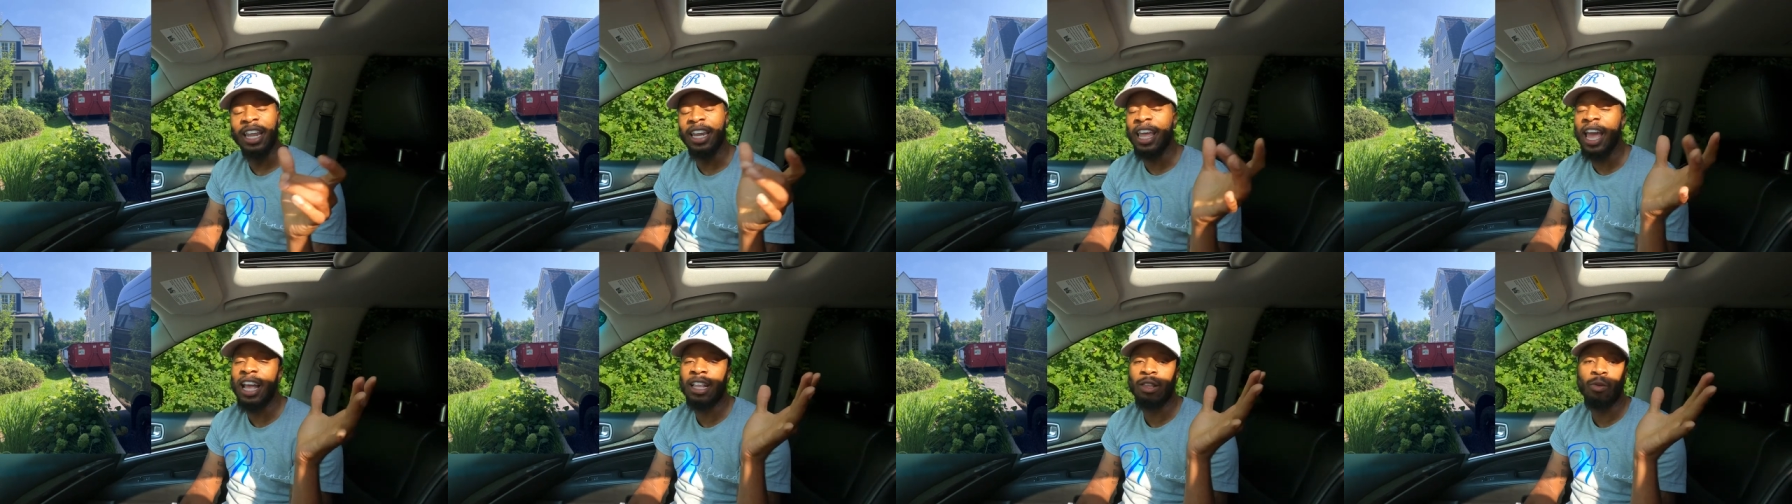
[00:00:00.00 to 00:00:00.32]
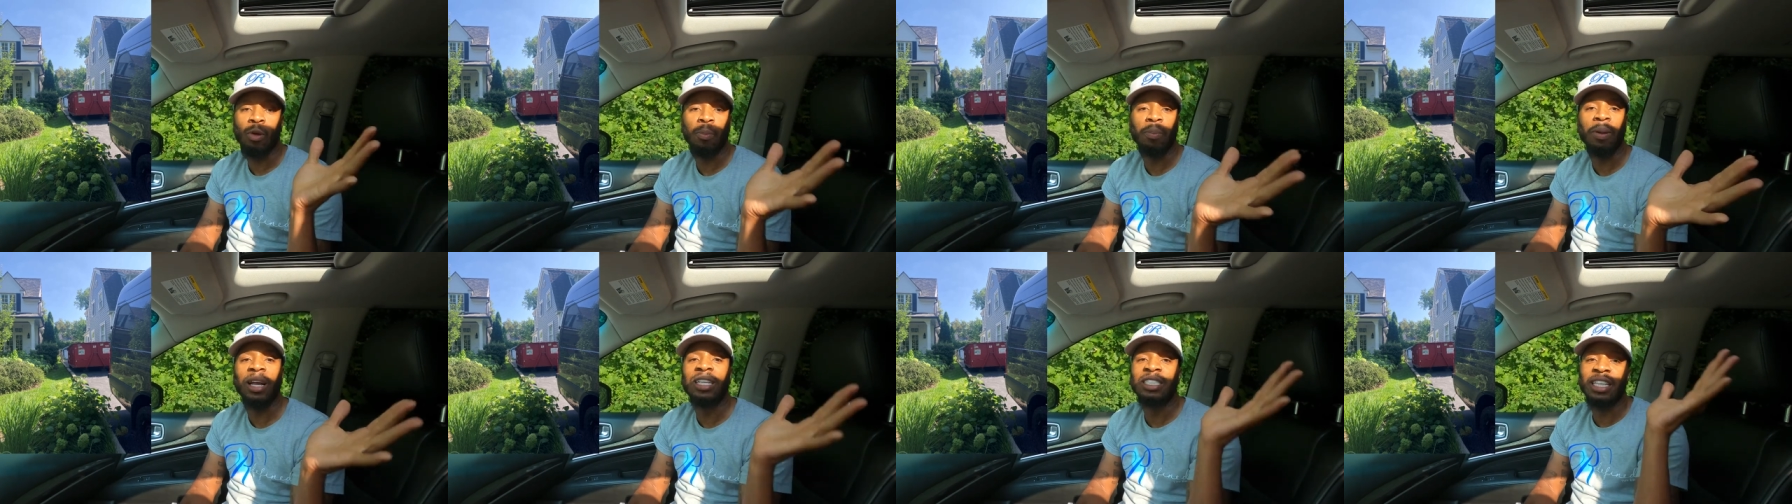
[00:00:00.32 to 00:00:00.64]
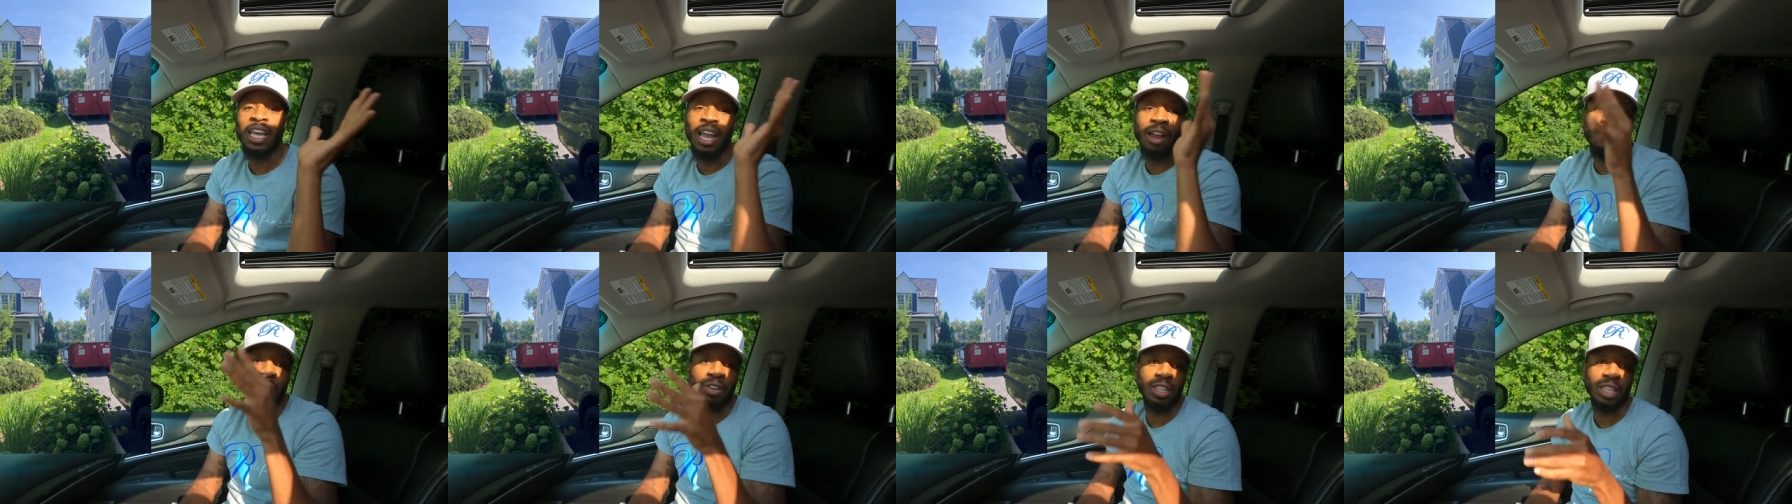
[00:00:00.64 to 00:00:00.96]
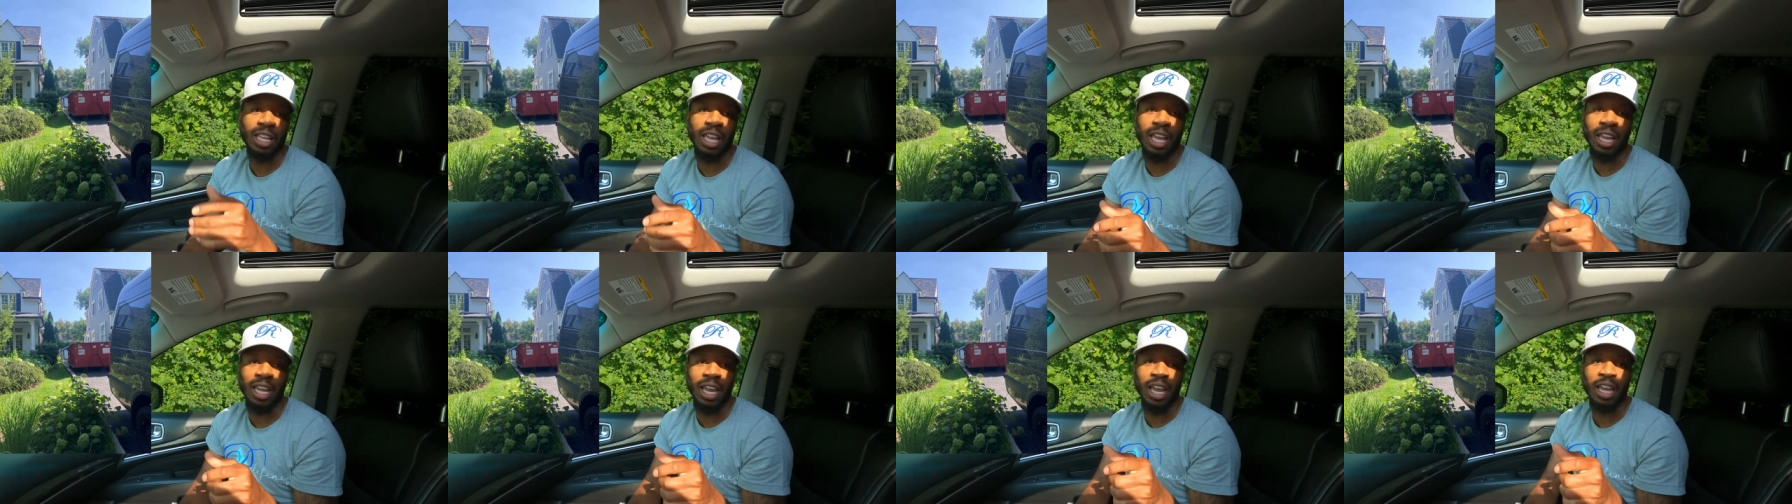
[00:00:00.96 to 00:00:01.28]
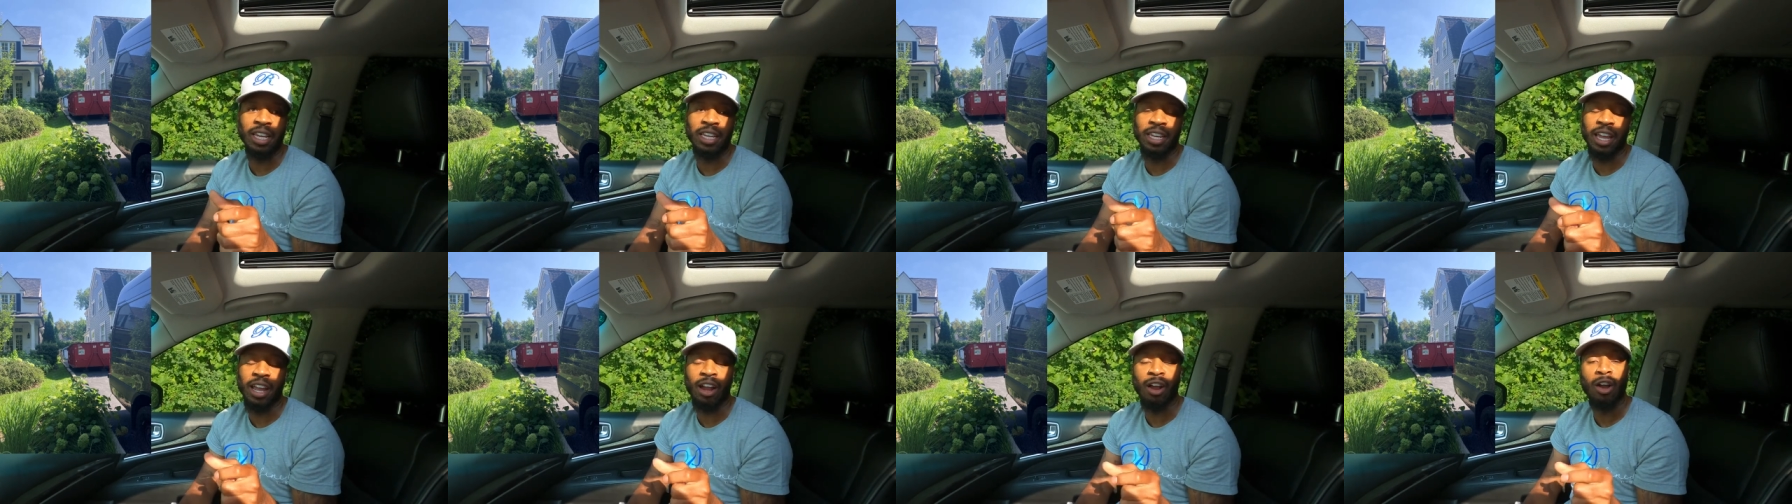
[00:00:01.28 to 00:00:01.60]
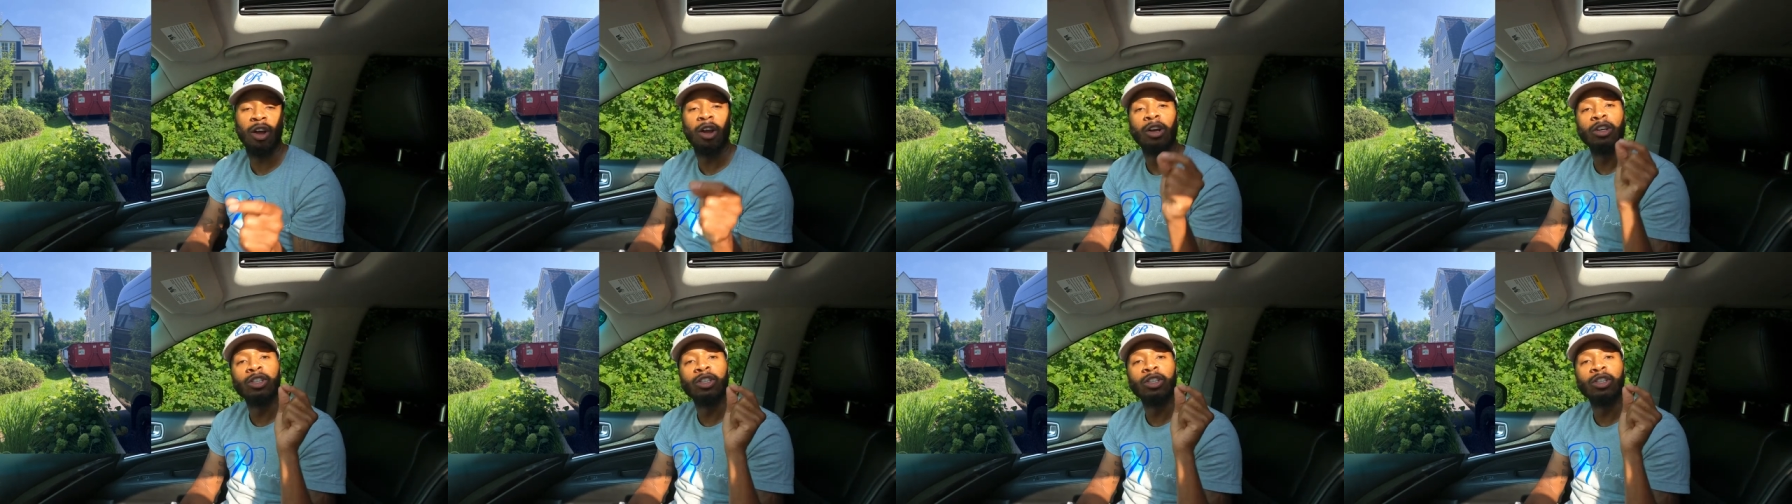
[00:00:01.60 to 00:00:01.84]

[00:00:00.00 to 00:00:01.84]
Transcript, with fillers: and they had to replace everything in there.